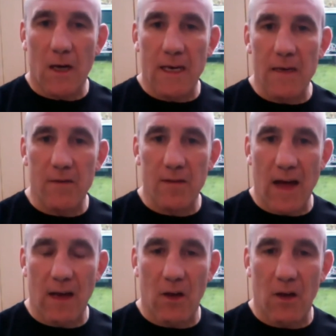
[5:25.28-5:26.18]
Keith
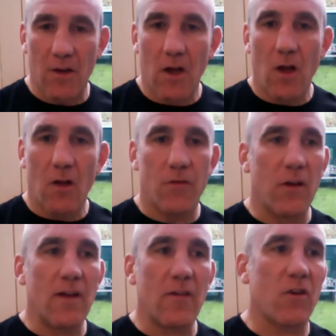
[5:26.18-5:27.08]
Allen. The
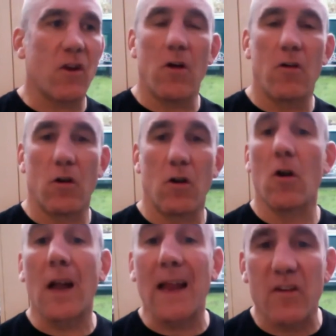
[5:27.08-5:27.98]
list goes on and on.
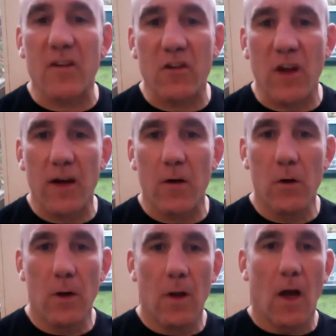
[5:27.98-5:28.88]
Alexi
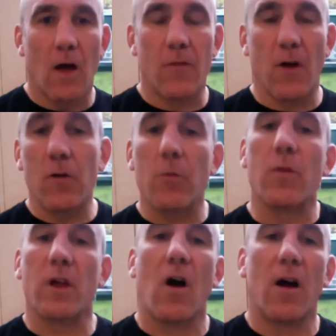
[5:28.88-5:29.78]
Sale. And those were the
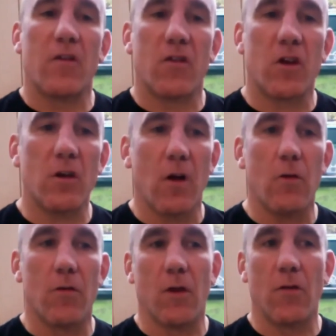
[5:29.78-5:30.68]
guys that, you
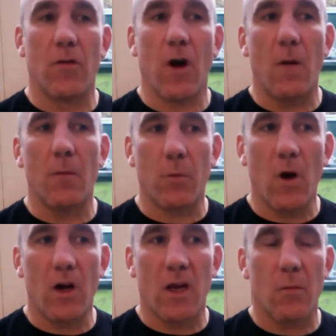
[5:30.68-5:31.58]
know, that I was
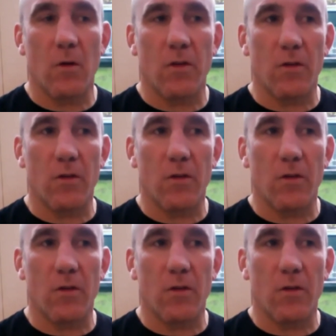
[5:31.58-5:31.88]
working with.